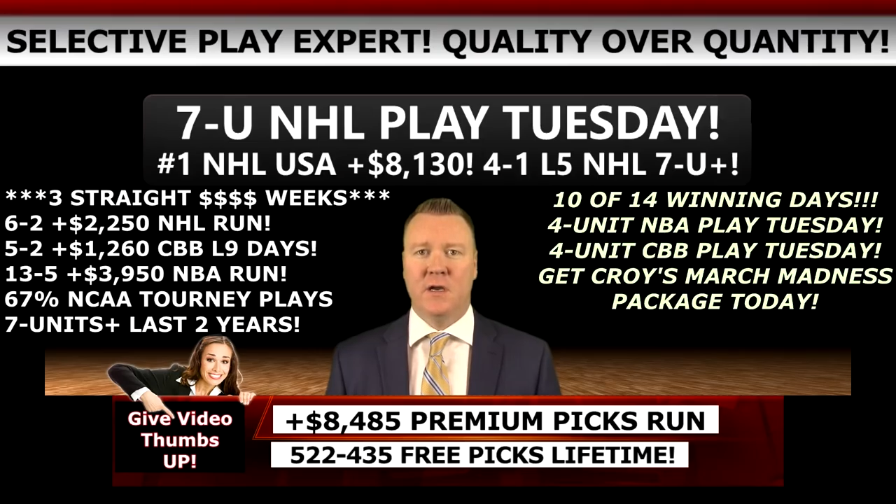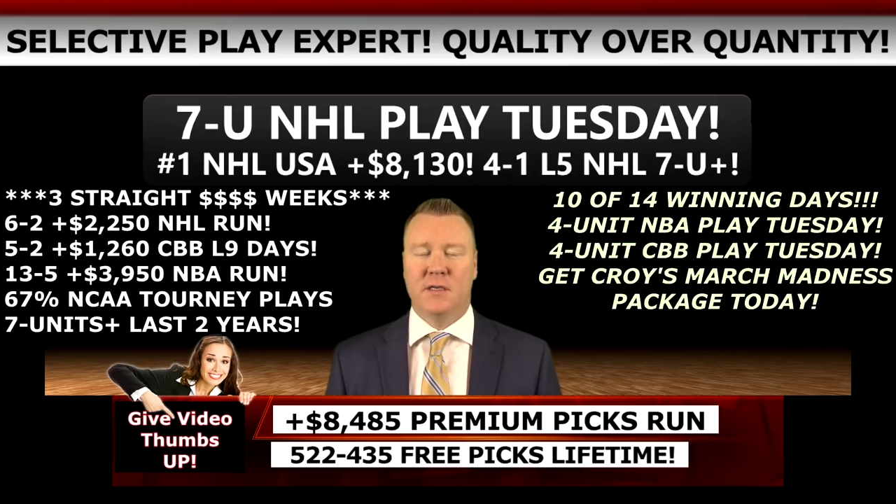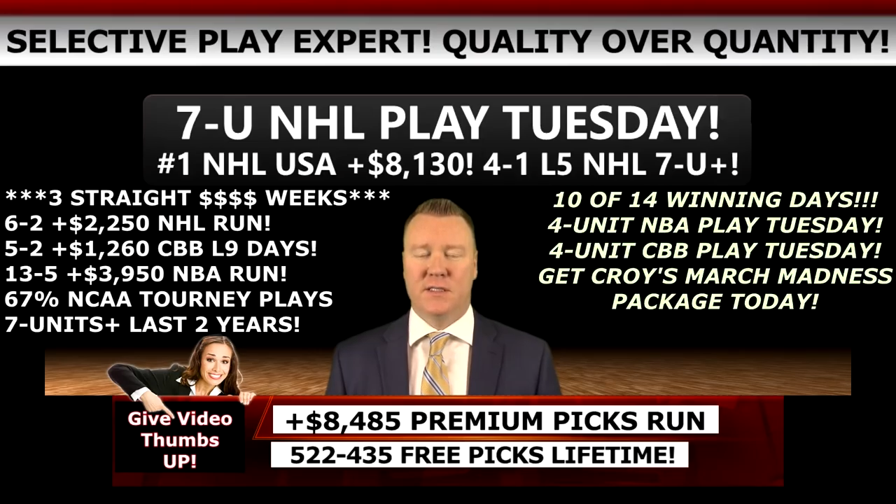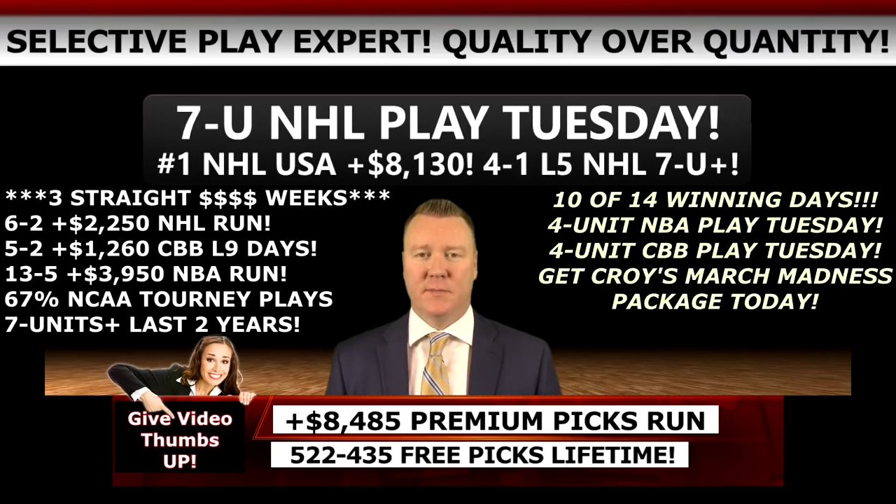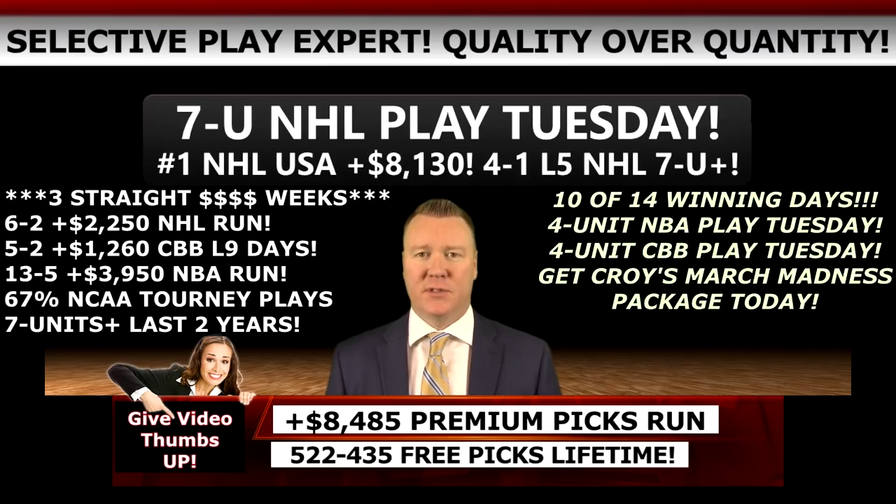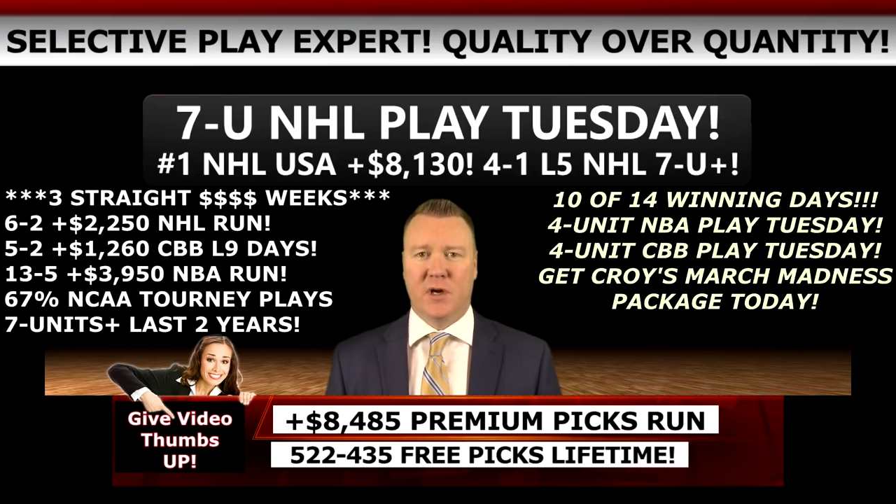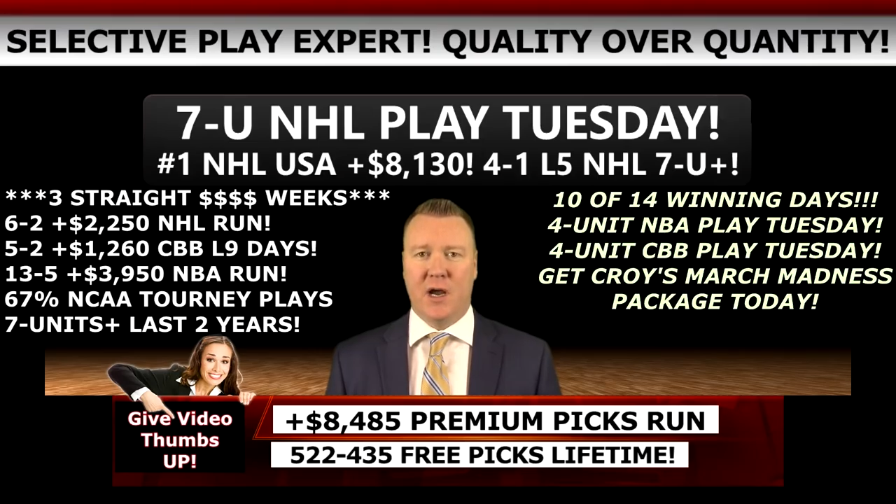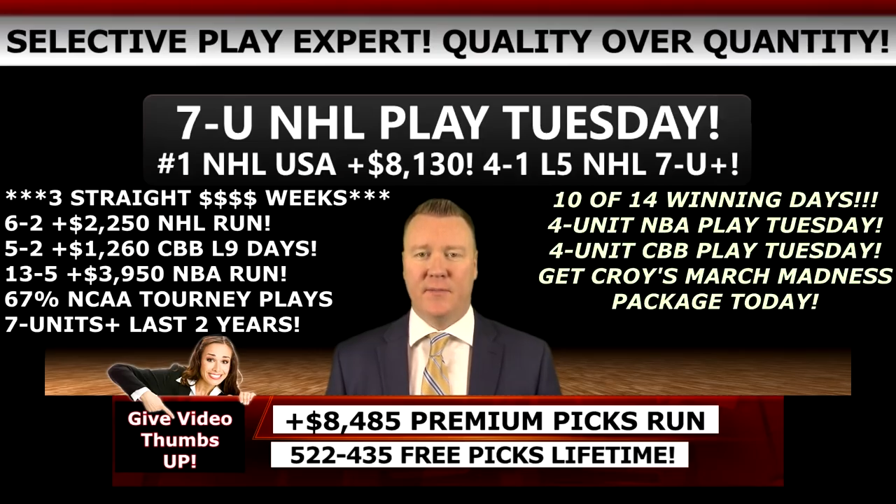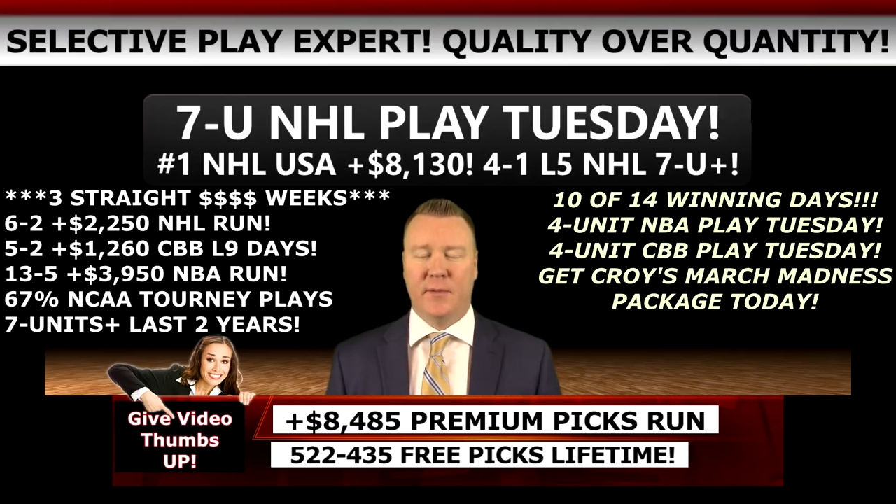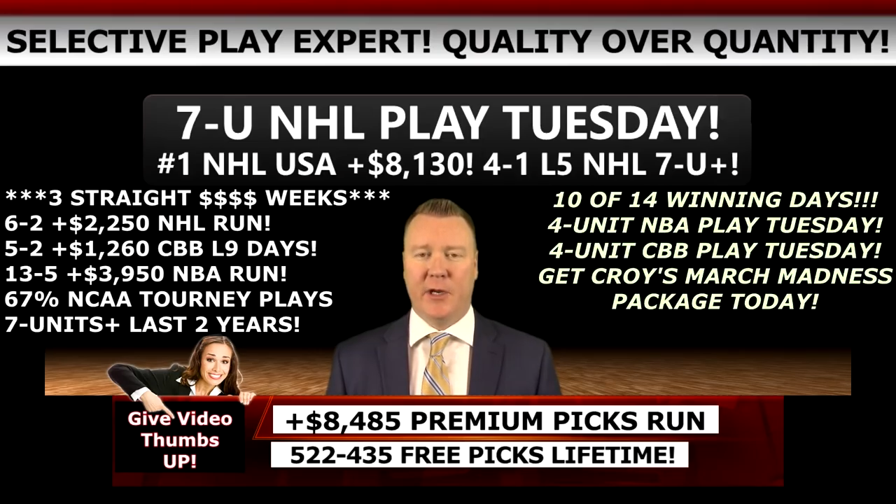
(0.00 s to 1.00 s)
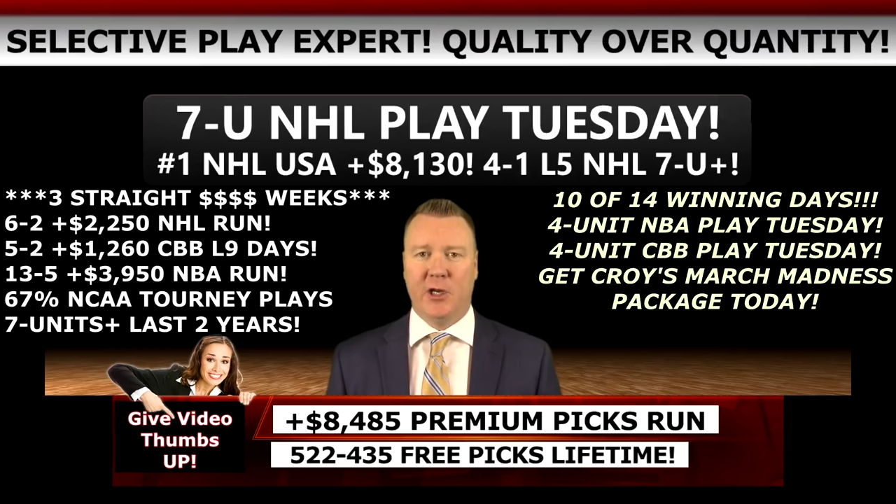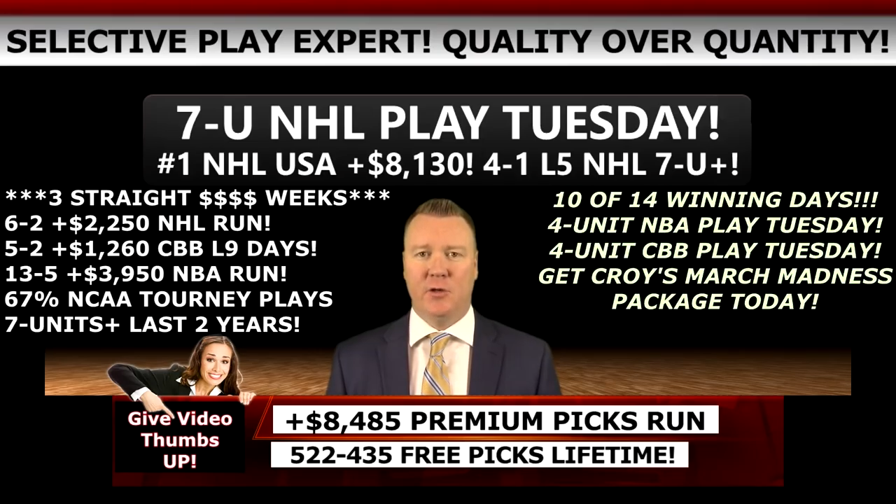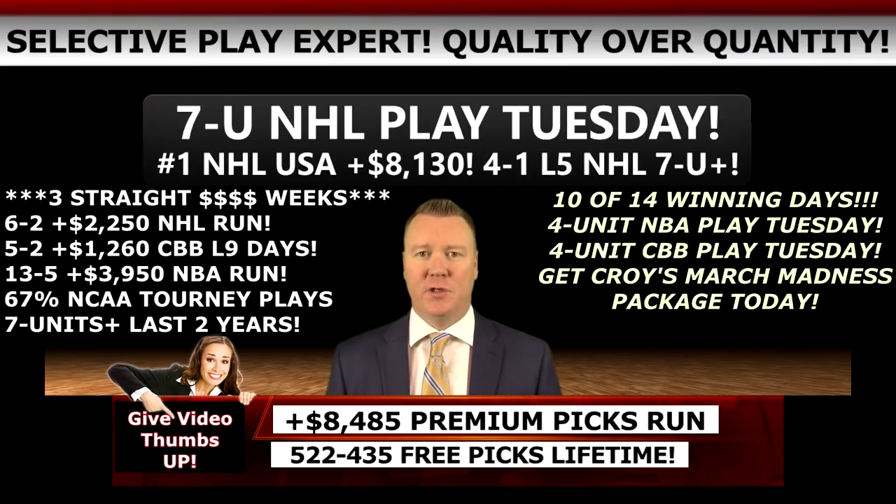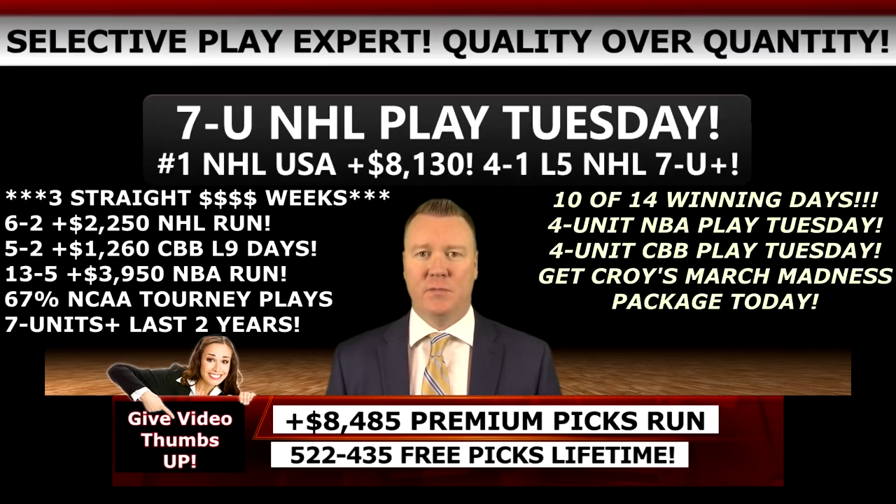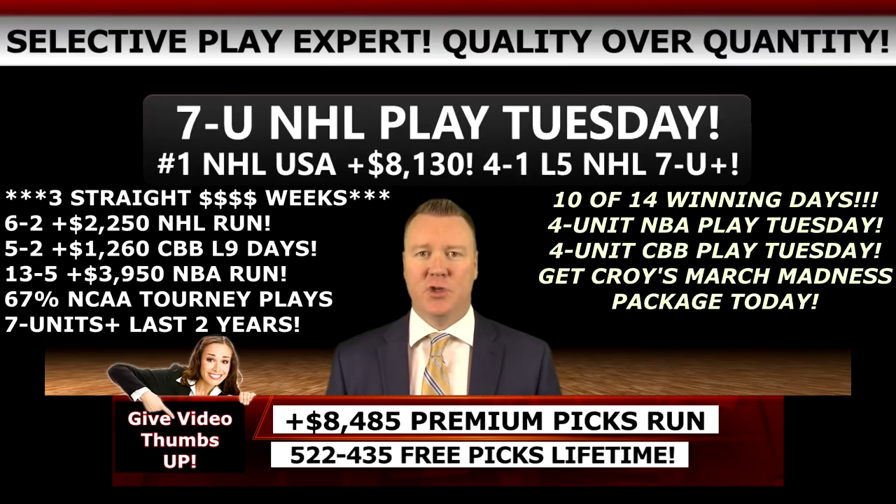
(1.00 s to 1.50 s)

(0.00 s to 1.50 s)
subscribe to my YouTube